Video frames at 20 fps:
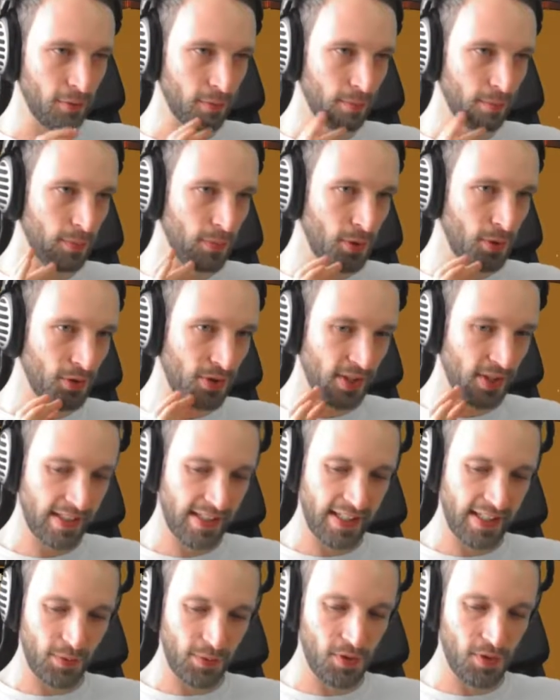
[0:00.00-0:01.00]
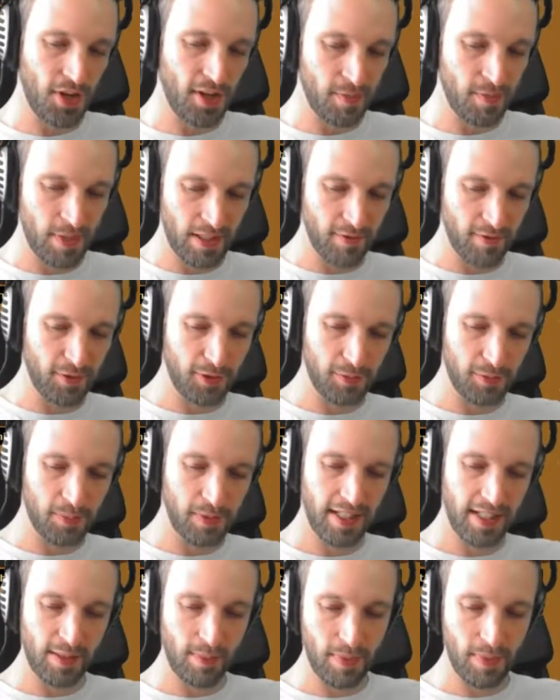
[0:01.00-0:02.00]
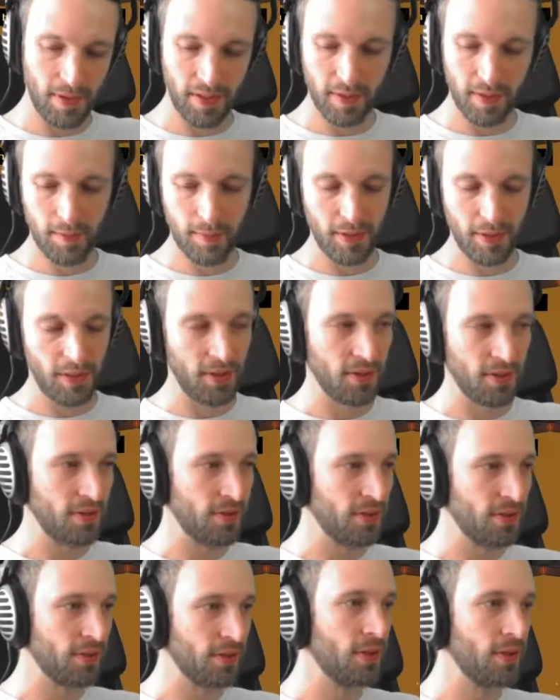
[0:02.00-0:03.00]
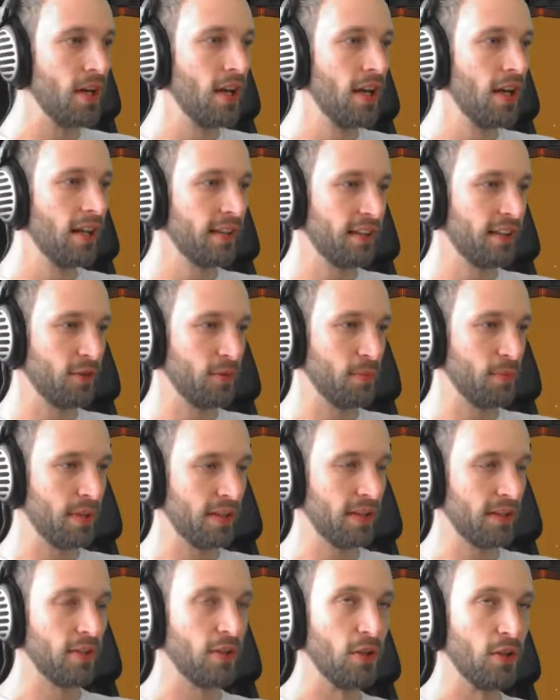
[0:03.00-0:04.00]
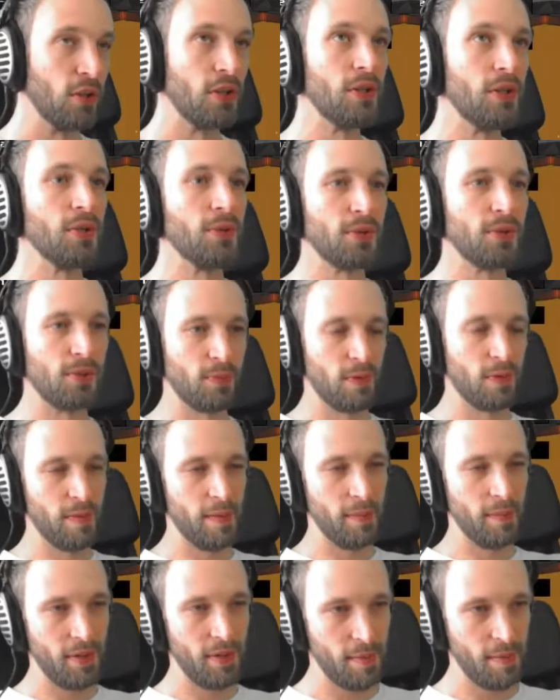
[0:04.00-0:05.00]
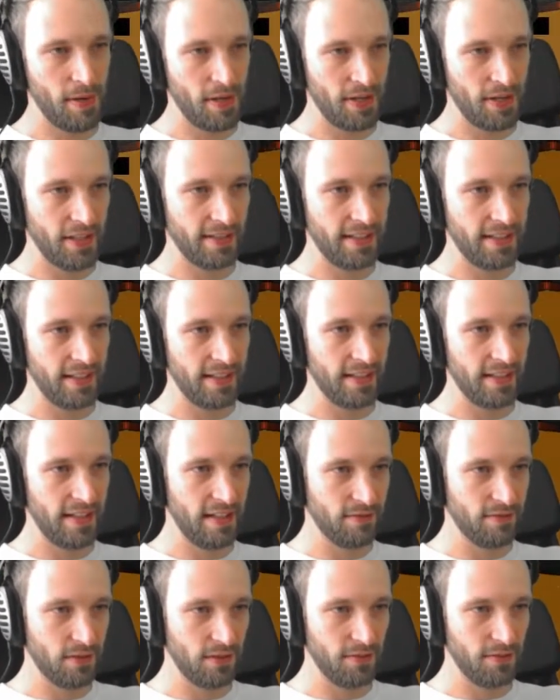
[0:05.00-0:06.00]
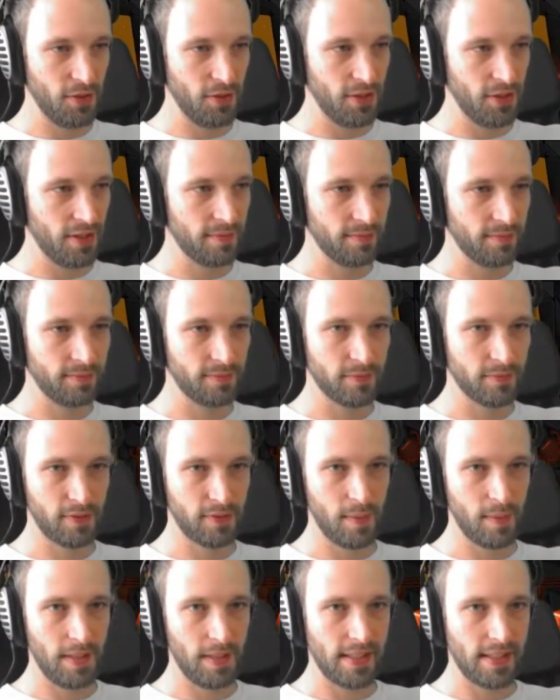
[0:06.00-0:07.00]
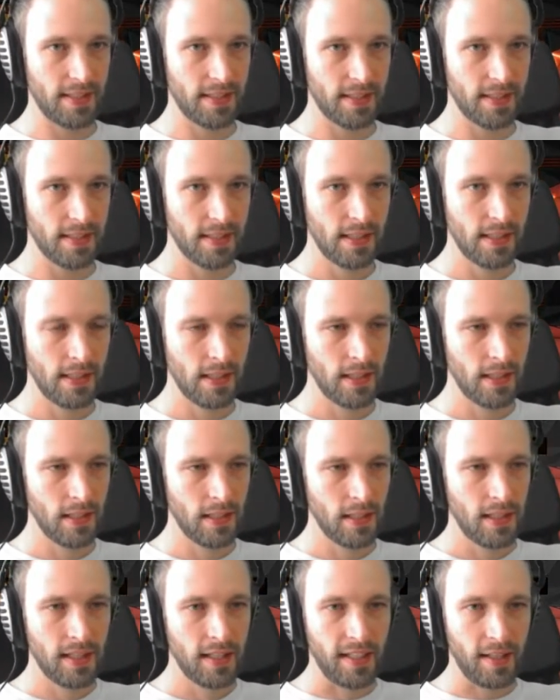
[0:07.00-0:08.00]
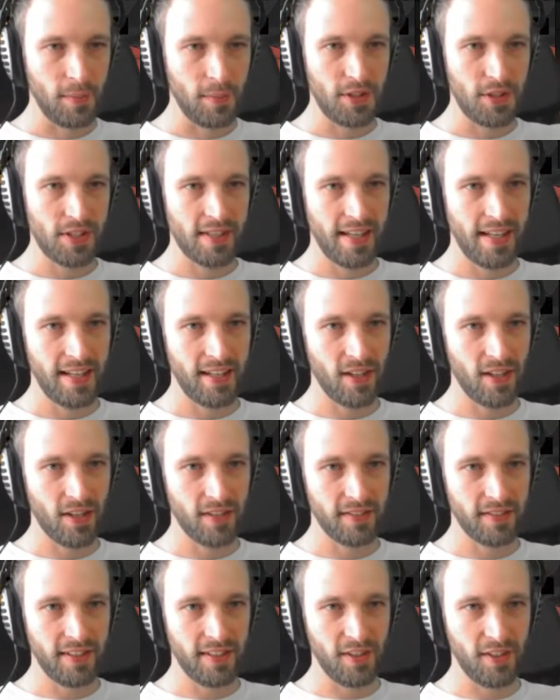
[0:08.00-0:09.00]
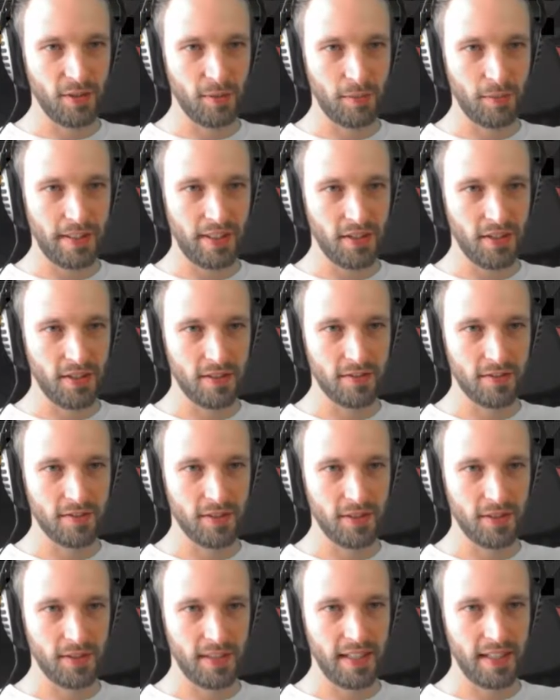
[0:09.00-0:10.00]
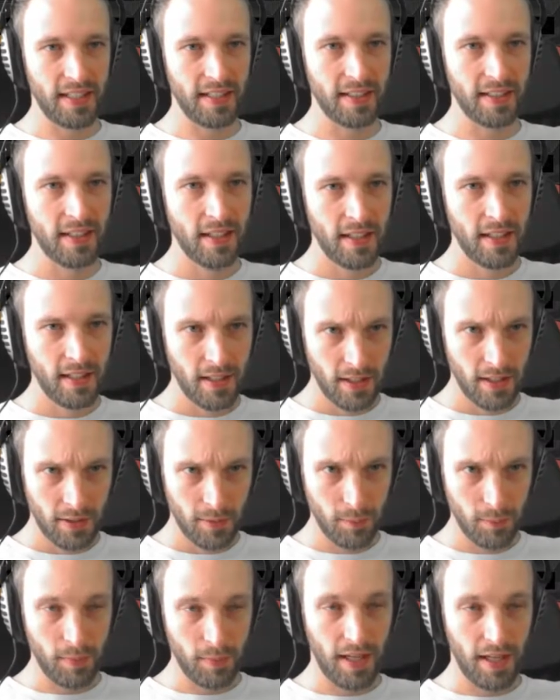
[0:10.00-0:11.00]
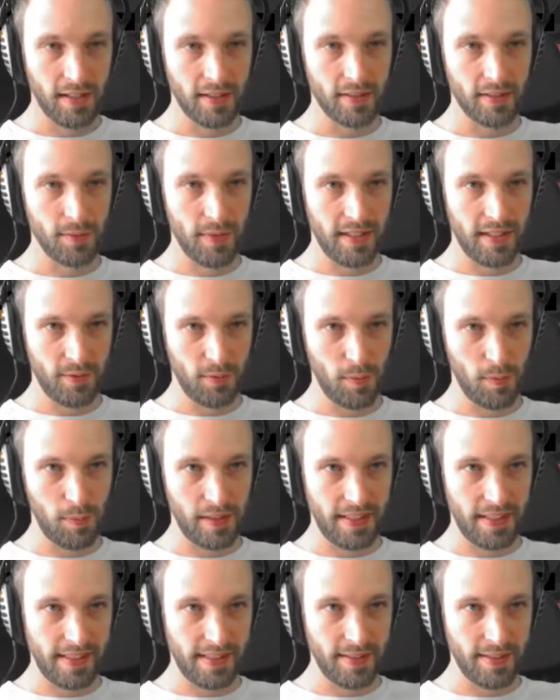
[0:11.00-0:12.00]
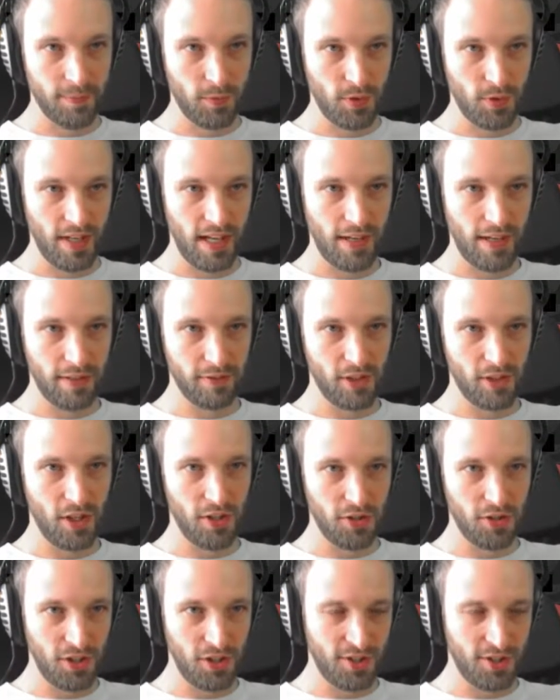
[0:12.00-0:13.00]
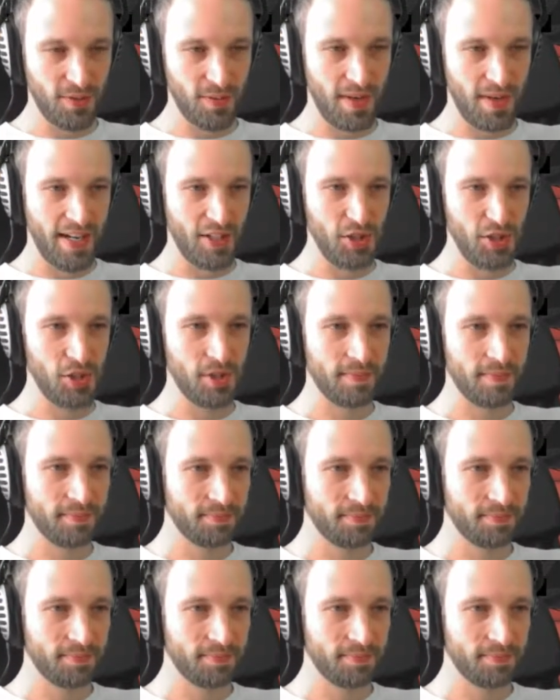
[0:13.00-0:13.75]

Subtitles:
most of the sales will not have been at full price, but also there have been loads more people that bought it that never reviewed it. Does that make sense? Can we just take the long blade off? No, we can't. But we can replace it. So now we've got just the wrench.